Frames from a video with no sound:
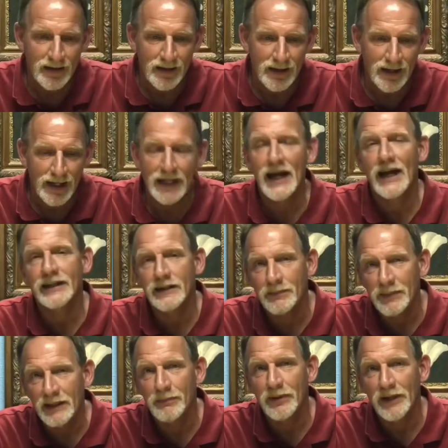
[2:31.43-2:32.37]
and got to
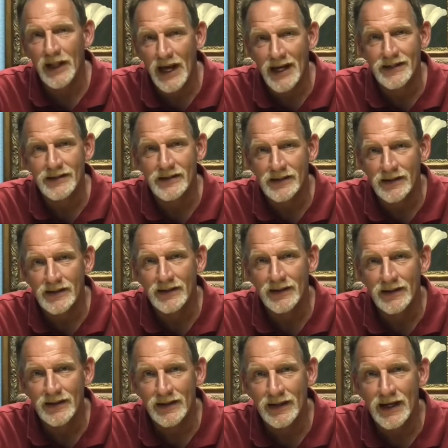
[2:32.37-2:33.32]
be blessed
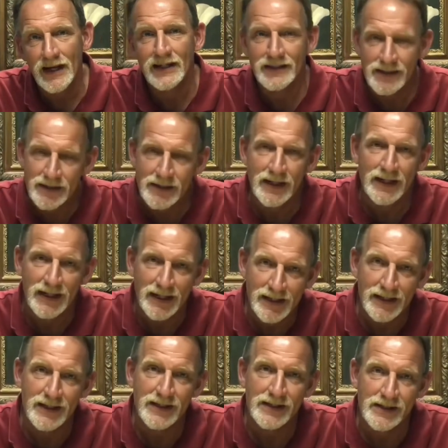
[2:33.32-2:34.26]
on sitting
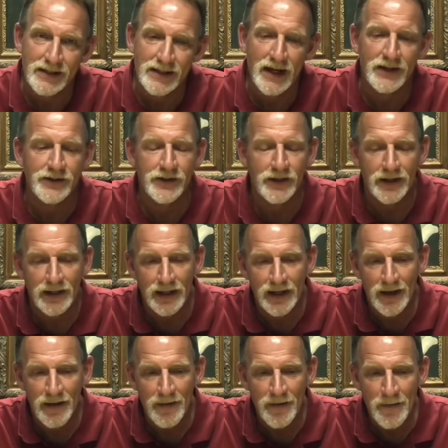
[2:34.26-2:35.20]
in this session,
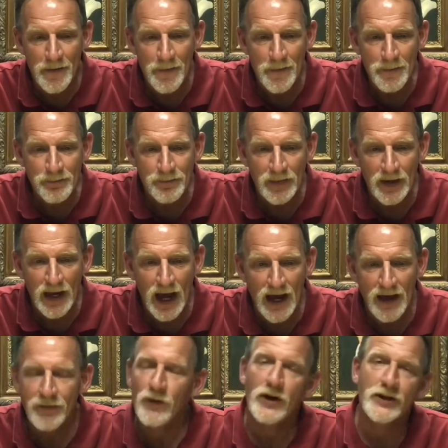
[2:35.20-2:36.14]

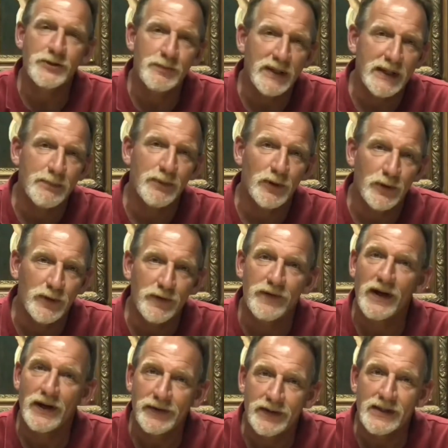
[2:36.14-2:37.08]
I've watched people who
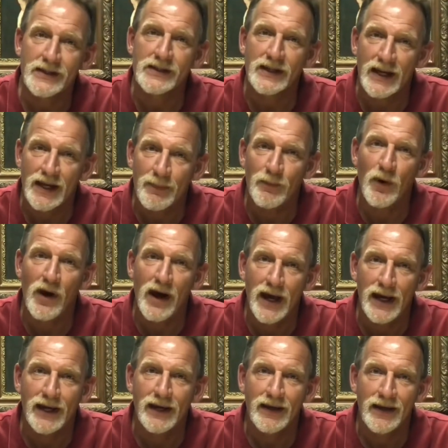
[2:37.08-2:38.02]
felt the same
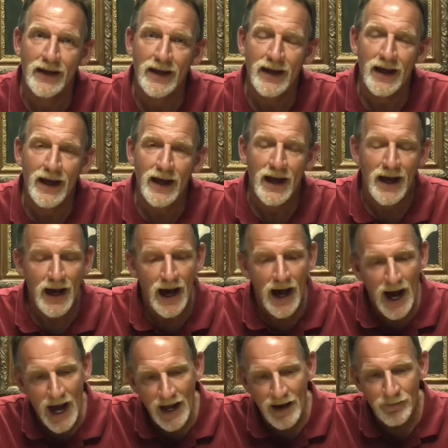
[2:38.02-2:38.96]
way.
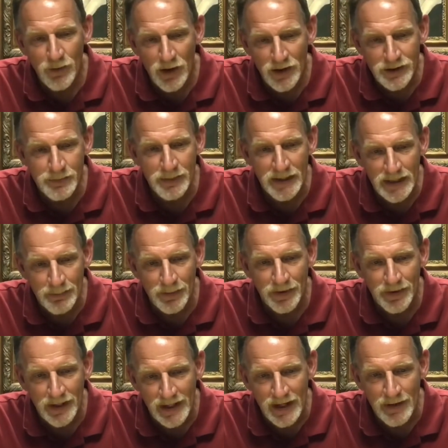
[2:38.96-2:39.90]
I have watched
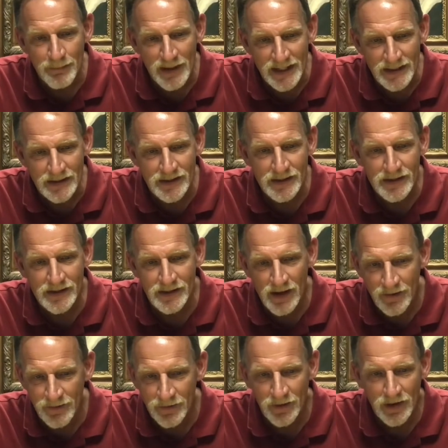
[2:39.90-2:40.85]
people that have been
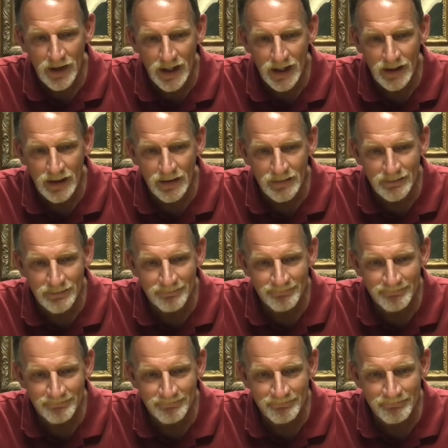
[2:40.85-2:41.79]
suffering
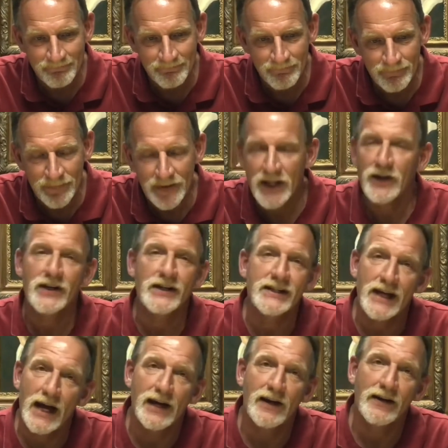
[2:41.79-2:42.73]
their
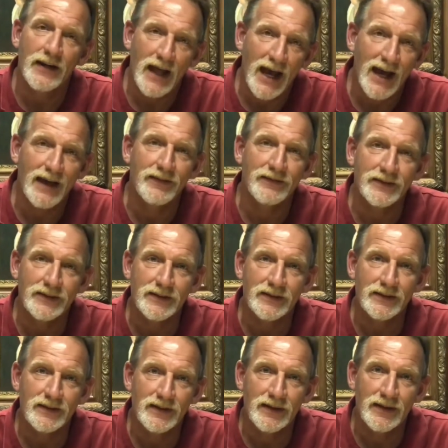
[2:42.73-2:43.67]
entire lives
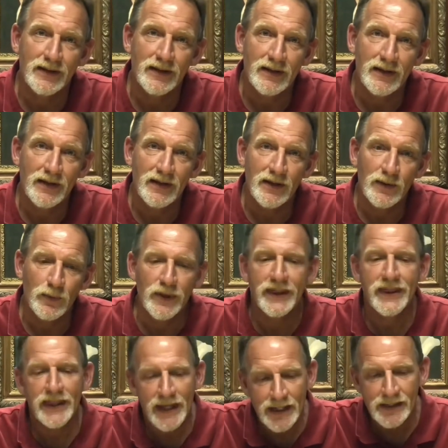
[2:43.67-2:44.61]

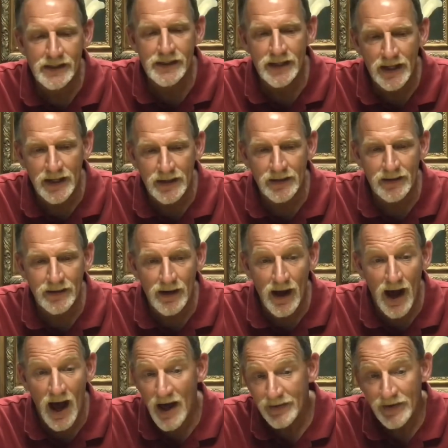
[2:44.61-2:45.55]
with things that
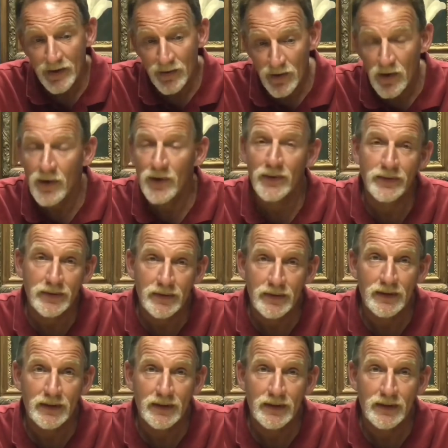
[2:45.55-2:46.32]
on their own